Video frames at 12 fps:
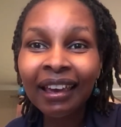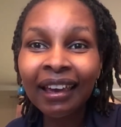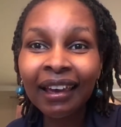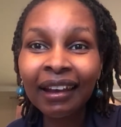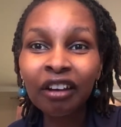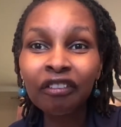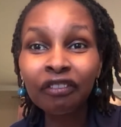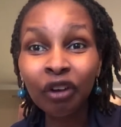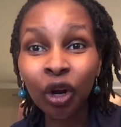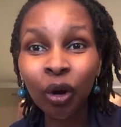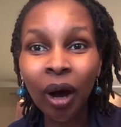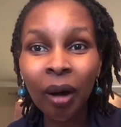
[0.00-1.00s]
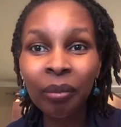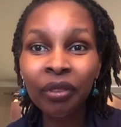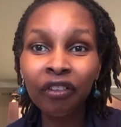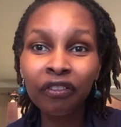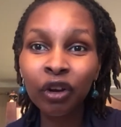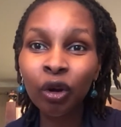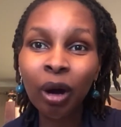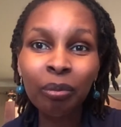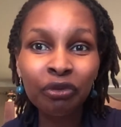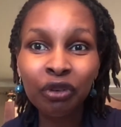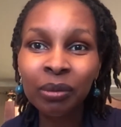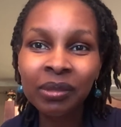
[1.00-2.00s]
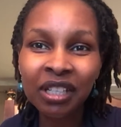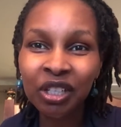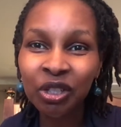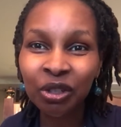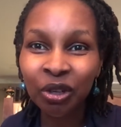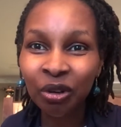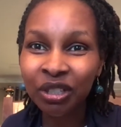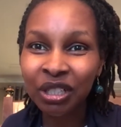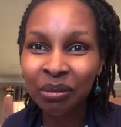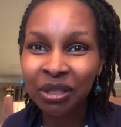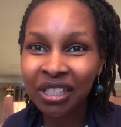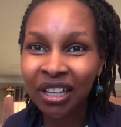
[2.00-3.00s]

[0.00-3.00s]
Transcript: and the follow-up forms that your doctor was